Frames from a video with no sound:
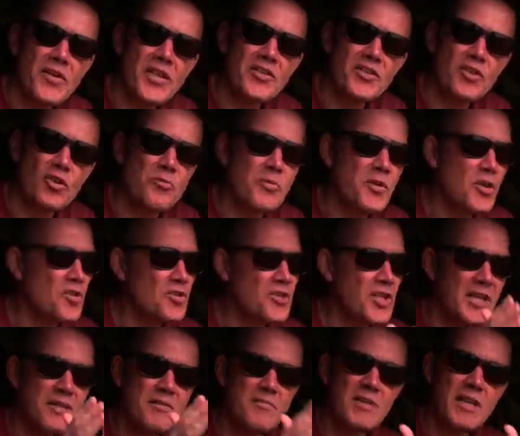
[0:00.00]
they do because
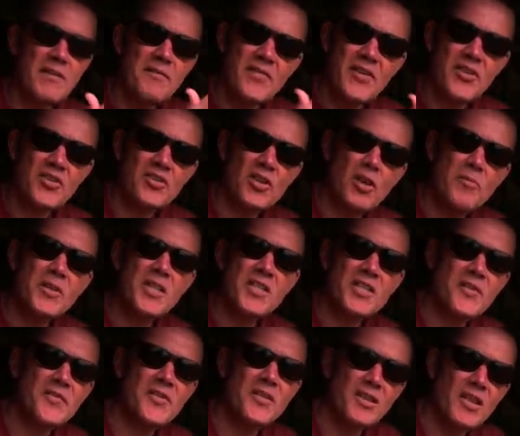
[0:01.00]
they fish so many
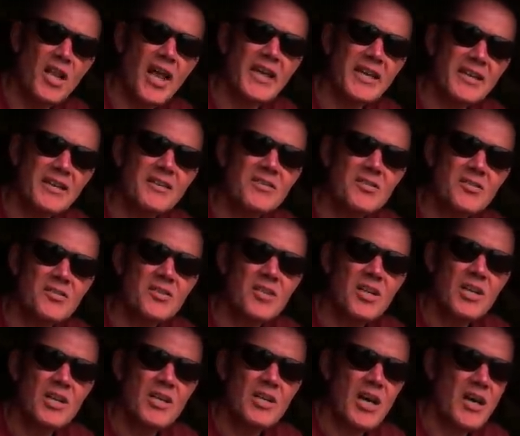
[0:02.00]
different lakes
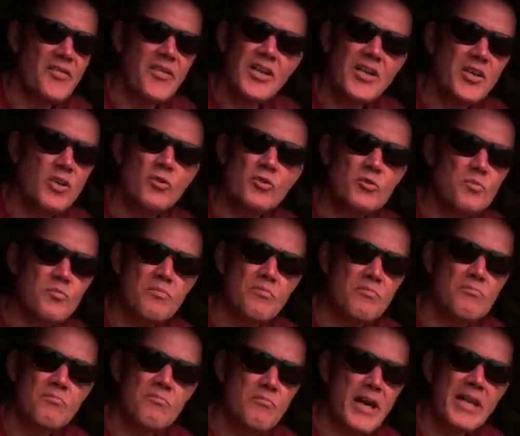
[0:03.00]
and they use
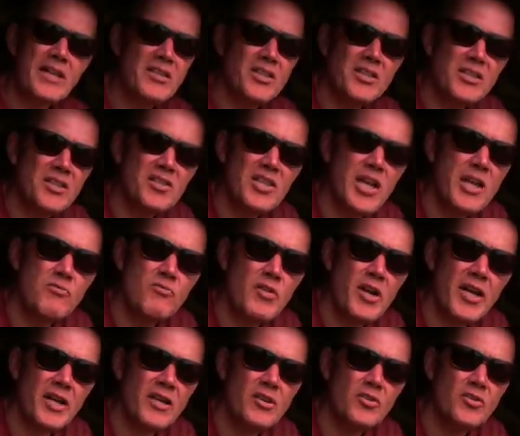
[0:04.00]
mainly the same
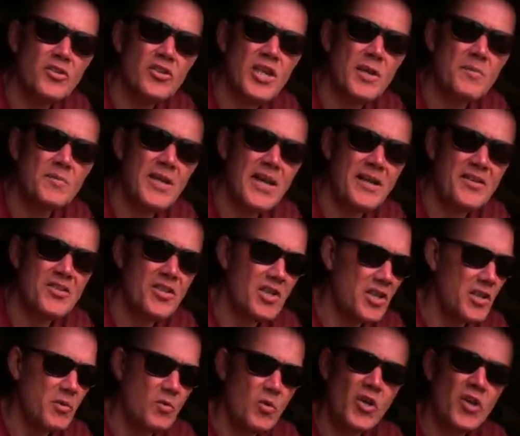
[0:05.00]
rig or the same taxi
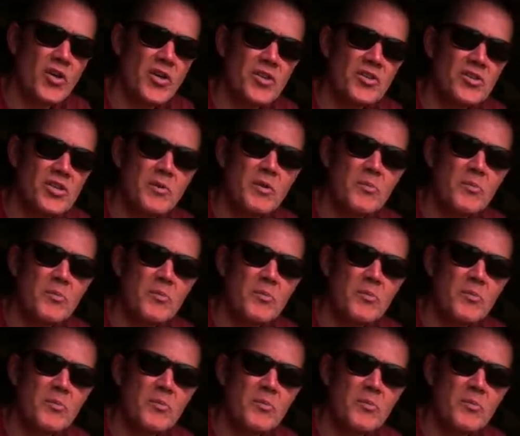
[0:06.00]
and it works. So